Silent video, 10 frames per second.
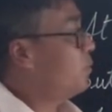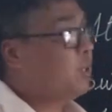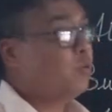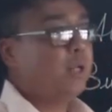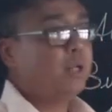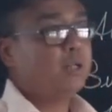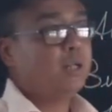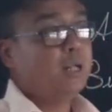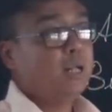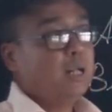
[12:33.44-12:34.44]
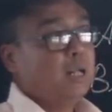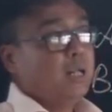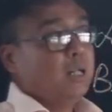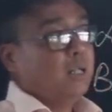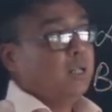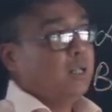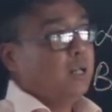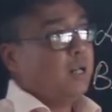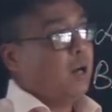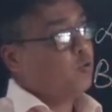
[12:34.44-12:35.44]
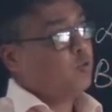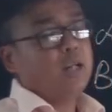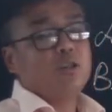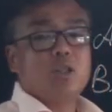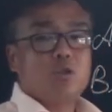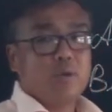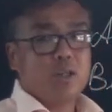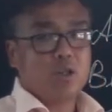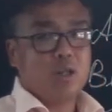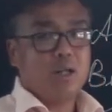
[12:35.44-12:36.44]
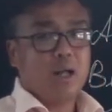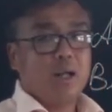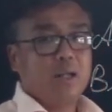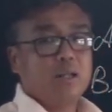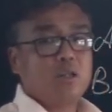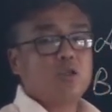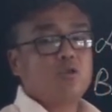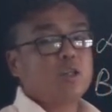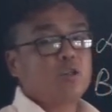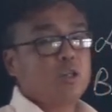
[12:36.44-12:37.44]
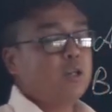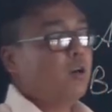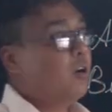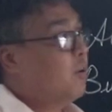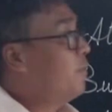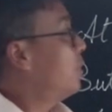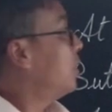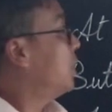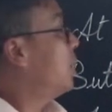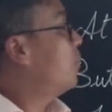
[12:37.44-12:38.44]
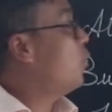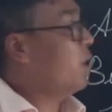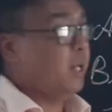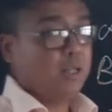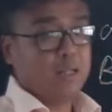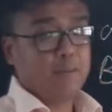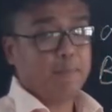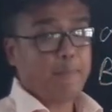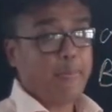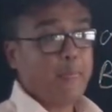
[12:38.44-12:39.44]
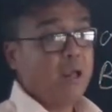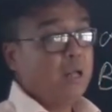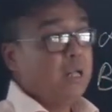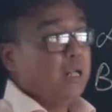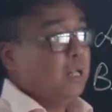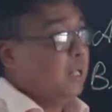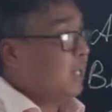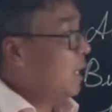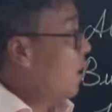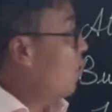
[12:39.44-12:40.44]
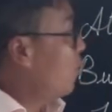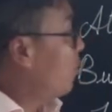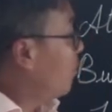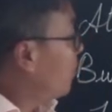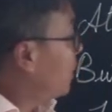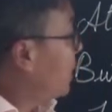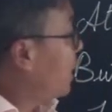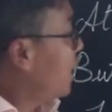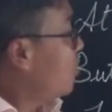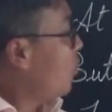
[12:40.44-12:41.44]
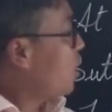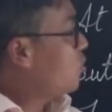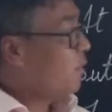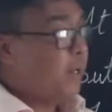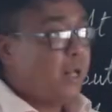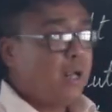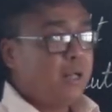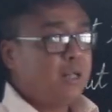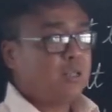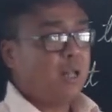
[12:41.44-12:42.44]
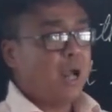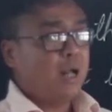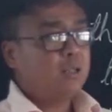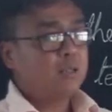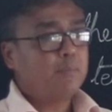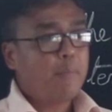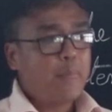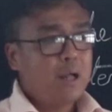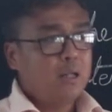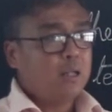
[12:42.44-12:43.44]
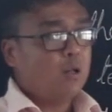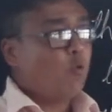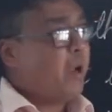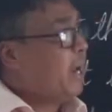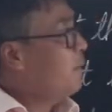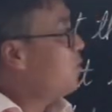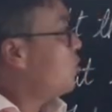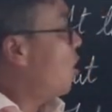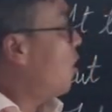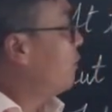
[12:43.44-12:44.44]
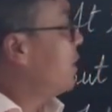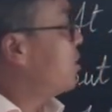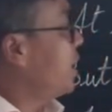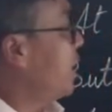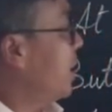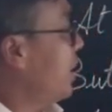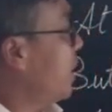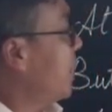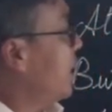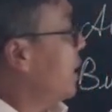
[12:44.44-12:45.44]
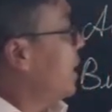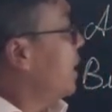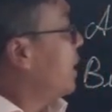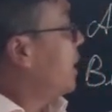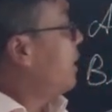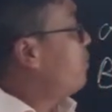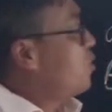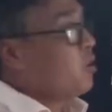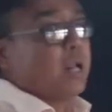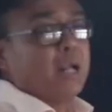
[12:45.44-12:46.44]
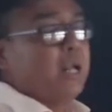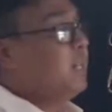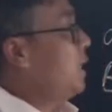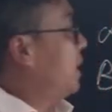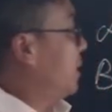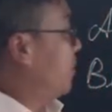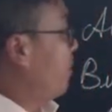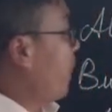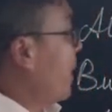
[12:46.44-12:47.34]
between the outside situation and the situation of the poet. Now the contrast over here is that the waves of the sea keeps hitting